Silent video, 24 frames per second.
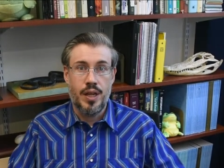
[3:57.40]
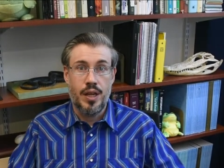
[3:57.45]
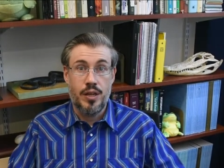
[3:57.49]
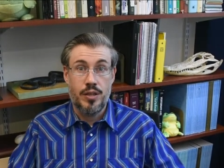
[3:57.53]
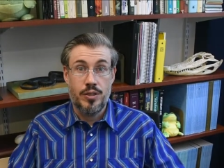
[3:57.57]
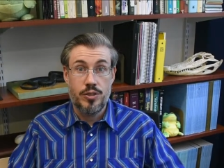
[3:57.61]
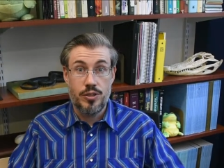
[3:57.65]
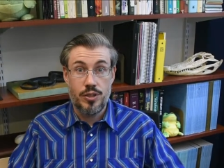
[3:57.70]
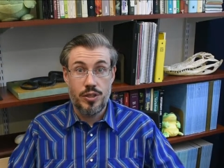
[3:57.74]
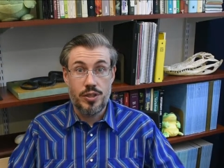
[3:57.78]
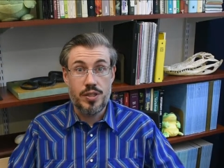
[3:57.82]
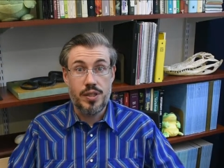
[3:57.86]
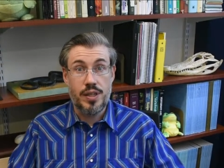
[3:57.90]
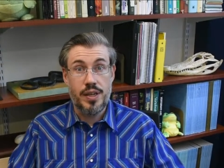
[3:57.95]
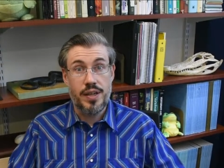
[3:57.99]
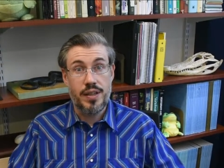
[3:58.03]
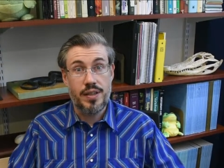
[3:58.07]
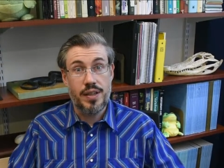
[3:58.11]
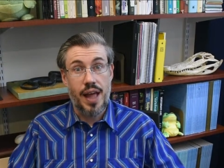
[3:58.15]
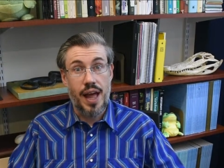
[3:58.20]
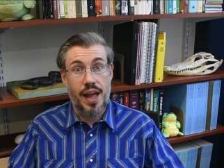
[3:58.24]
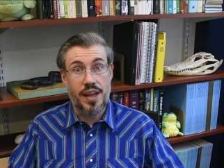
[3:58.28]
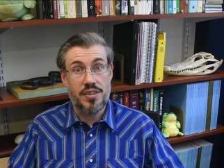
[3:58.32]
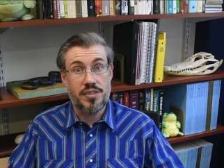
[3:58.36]
Just like
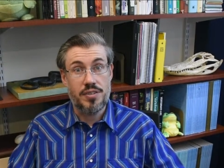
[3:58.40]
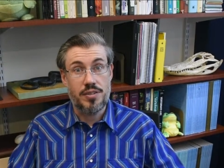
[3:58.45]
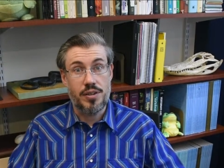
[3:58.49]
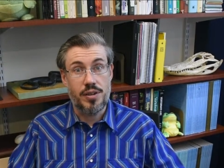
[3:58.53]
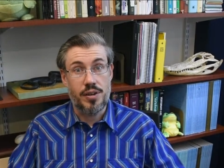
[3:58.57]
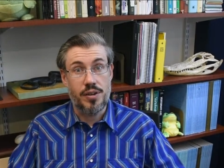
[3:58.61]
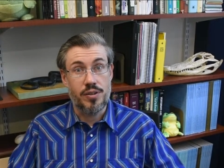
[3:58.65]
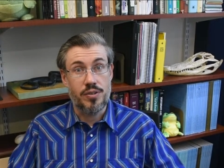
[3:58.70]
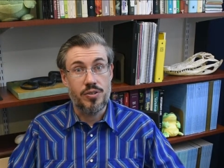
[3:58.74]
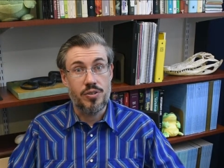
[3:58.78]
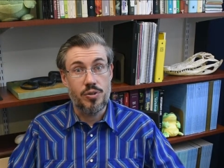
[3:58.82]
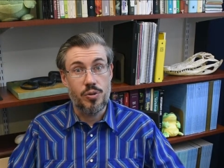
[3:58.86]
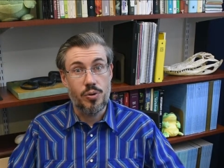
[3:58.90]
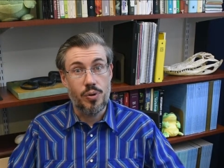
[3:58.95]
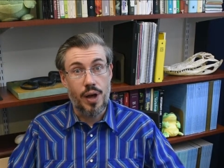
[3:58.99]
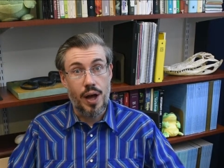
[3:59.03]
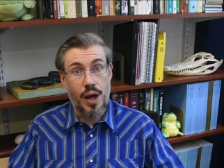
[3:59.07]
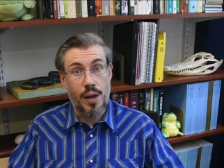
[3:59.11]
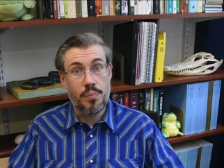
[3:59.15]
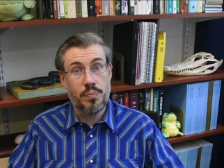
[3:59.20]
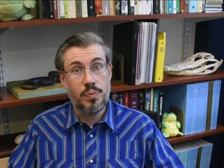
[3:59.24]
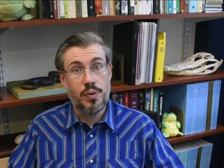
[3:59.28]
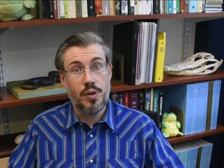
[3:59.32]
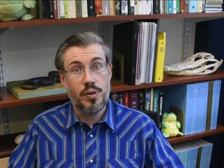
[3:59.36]
last year, you will
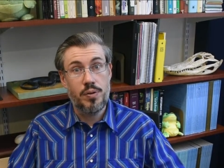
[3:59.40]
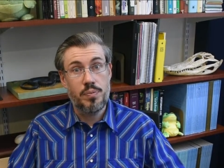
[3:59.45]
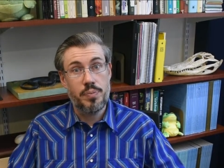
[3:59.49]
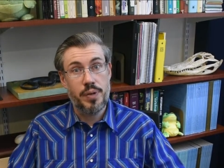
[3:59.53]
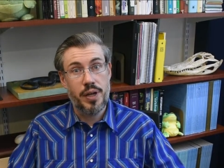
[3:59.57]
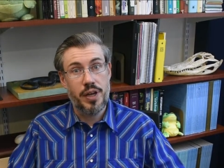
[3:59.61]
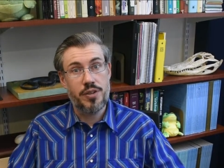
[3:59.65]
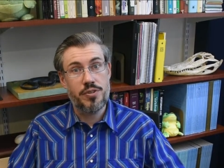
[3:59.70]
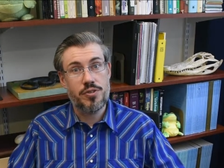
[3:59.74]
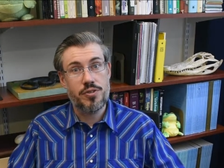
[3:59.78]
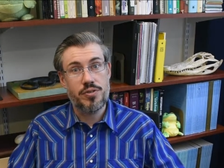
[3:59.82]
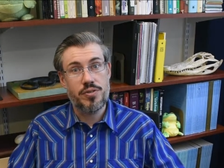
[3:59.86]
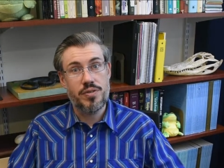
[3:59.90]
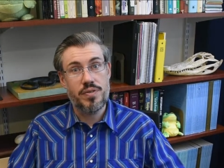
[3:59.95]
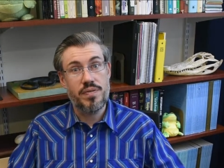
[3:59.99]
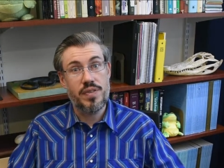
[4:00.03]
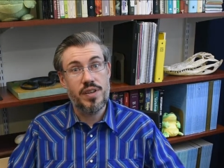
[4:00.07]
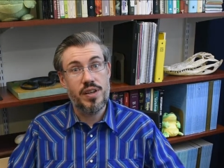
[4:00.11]
upload pictures of the